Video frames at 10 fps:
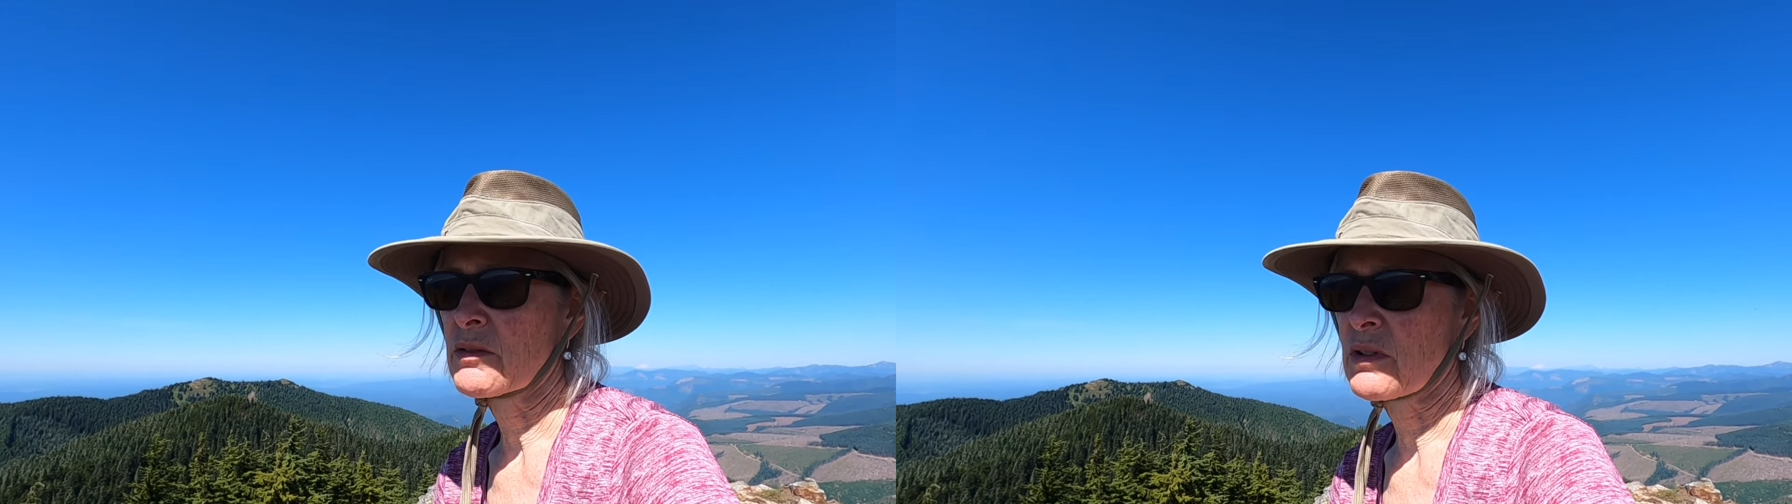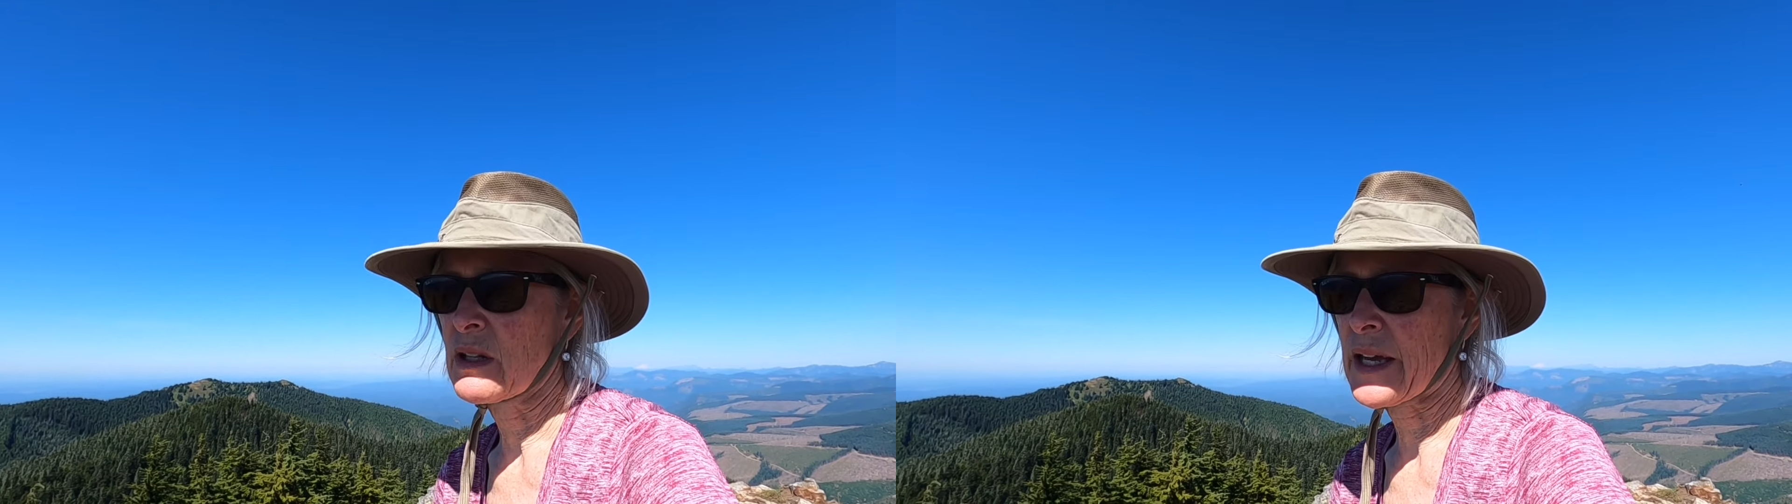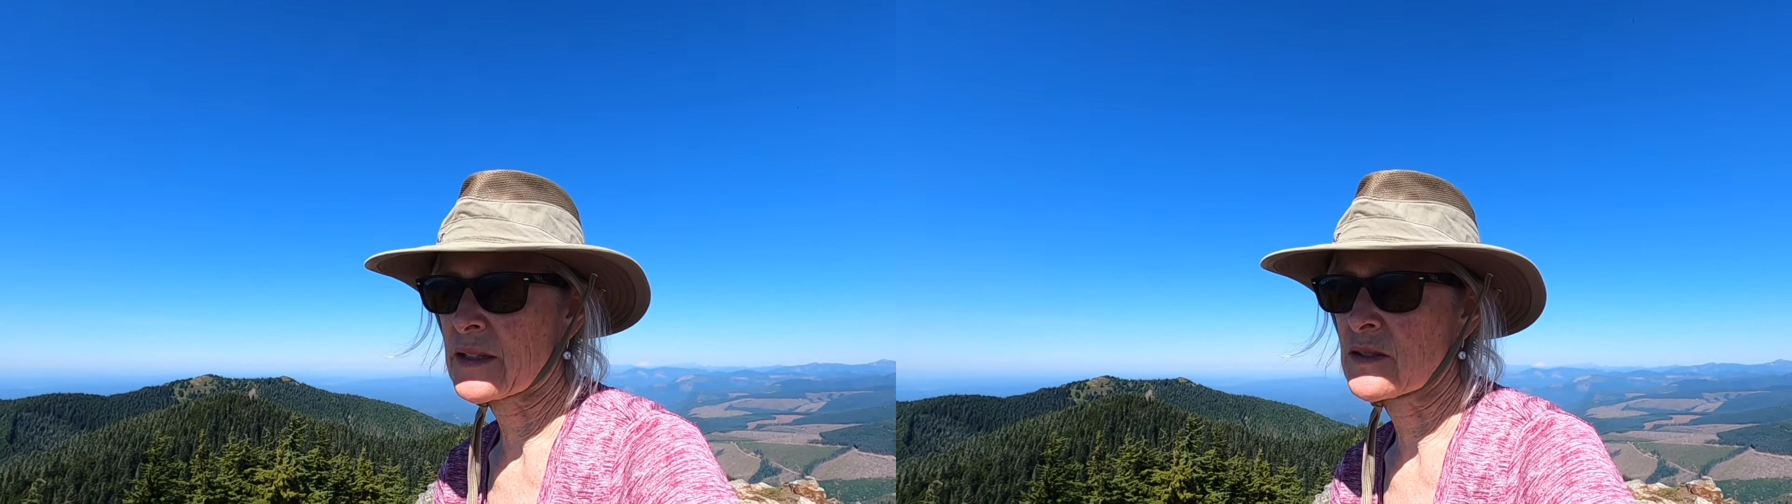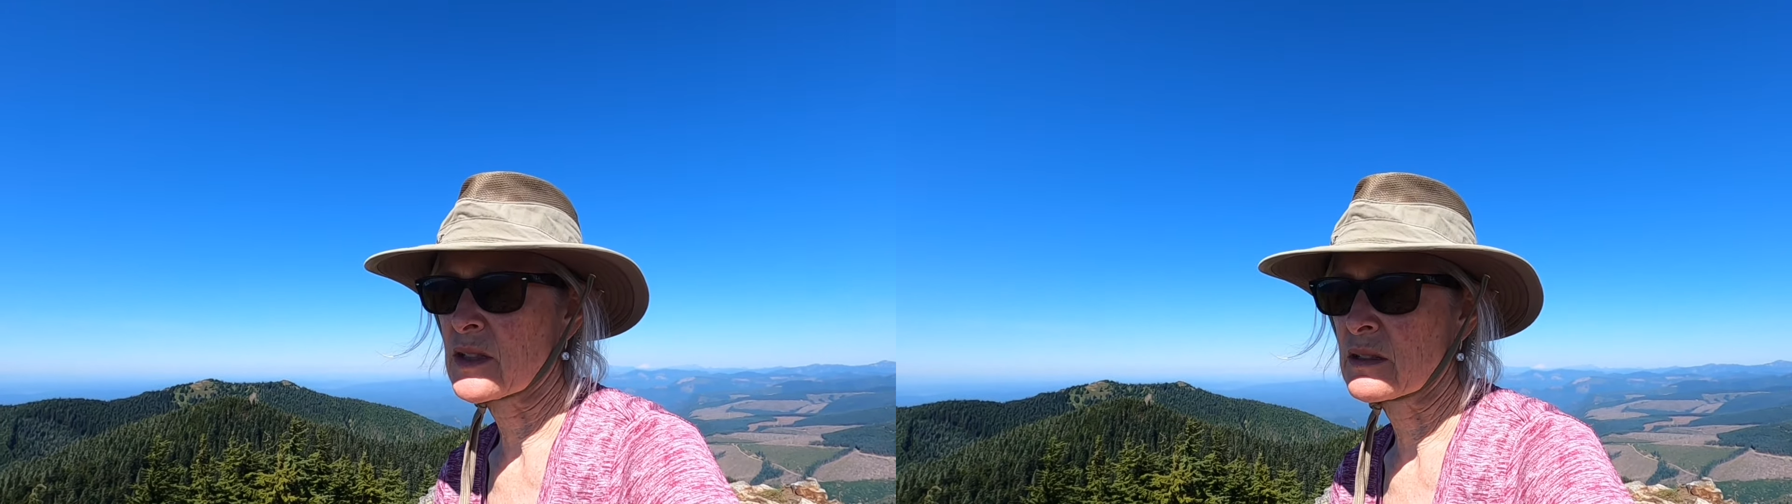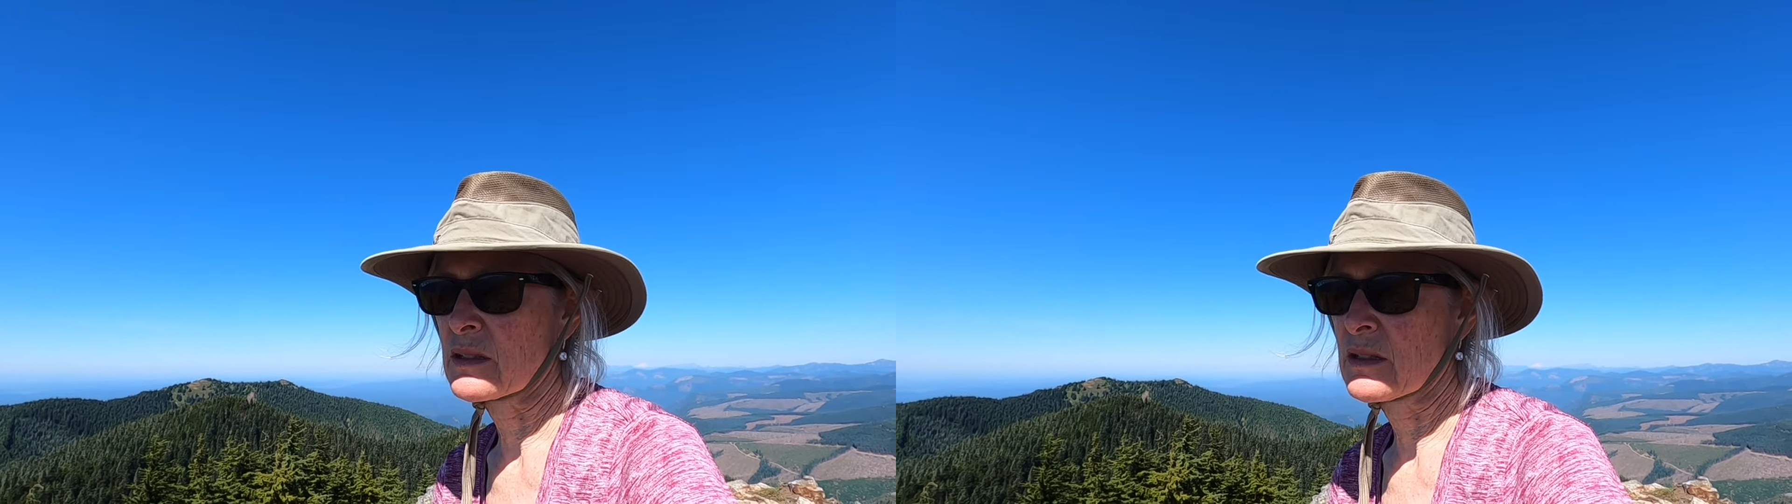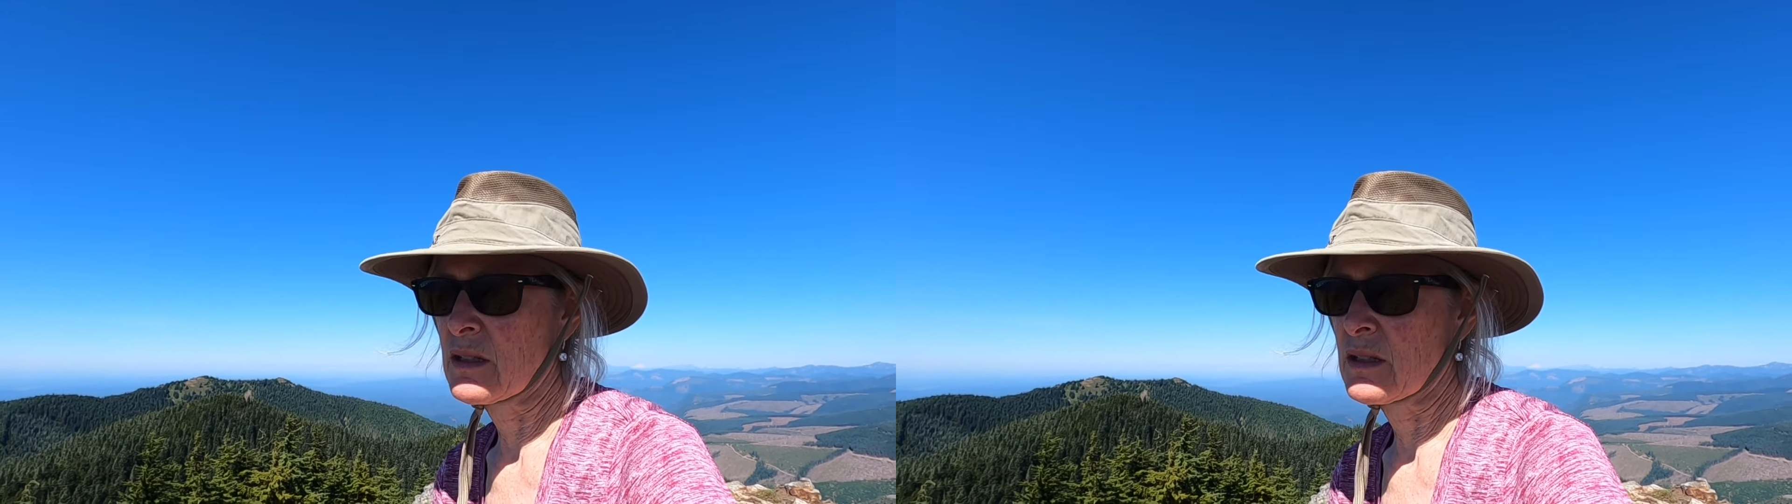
a relaxing